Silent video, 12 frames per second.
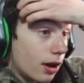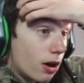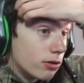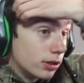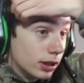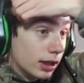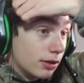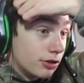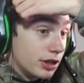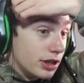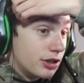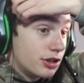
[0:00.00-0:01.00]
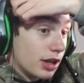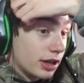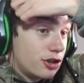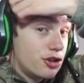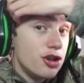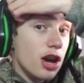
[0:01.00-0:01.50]
always allow cheats,
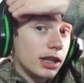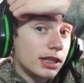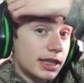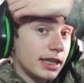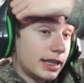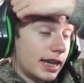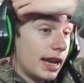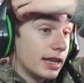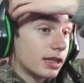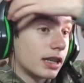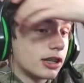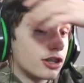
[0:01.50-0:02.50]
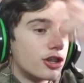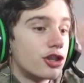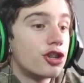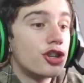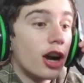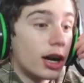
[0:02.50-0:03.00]
just in case.
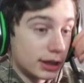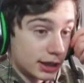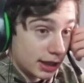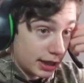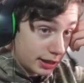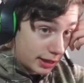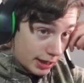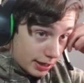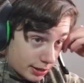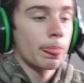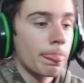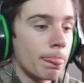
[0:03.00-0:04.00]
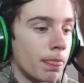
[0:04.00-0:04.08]
Just in case.